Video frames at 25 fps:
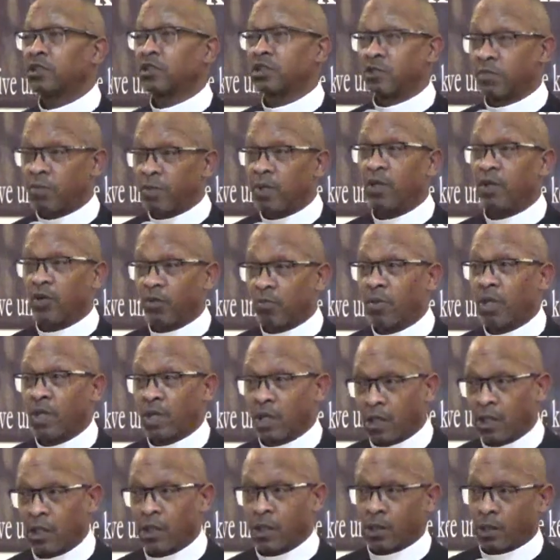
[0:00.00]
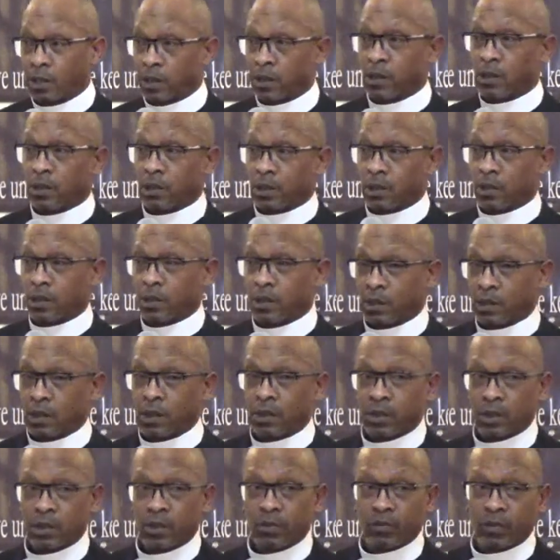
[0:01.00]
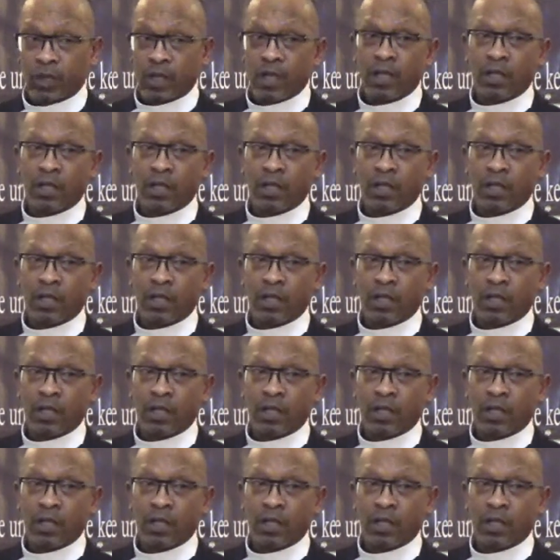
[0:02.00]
Spirit man. Right?